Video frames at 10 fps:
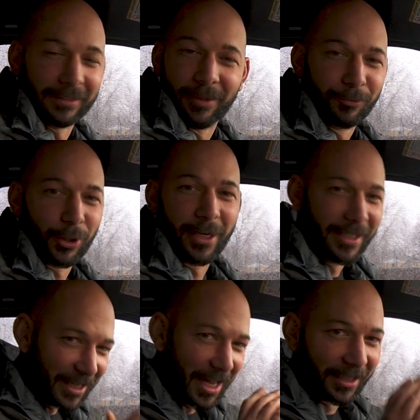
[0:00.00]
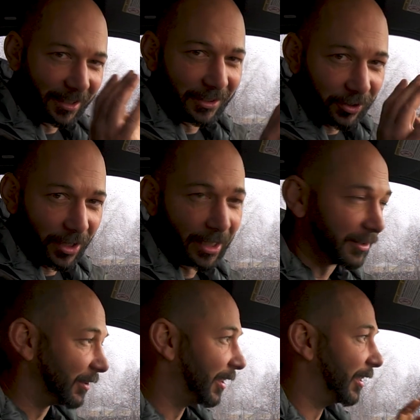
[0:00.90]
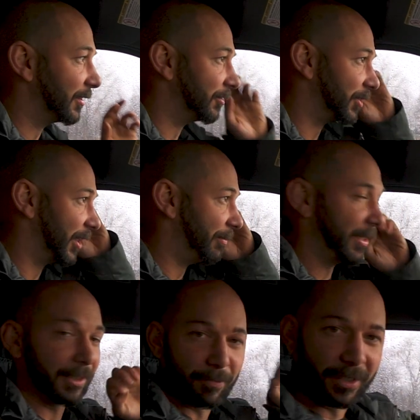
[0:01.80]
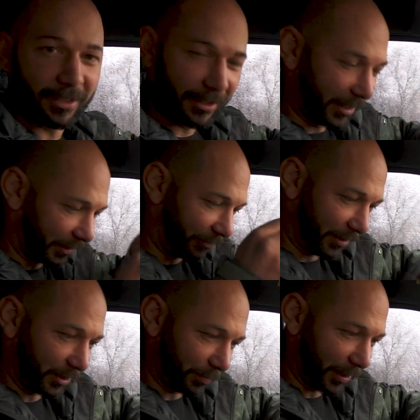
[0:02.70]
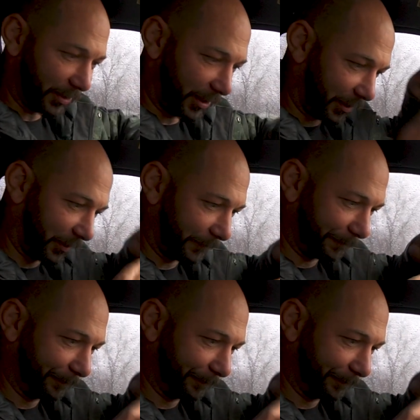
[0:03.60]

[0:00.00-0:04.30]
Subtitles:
I'm trying to not get distracted, guys. I'm trying to make money and finish projects.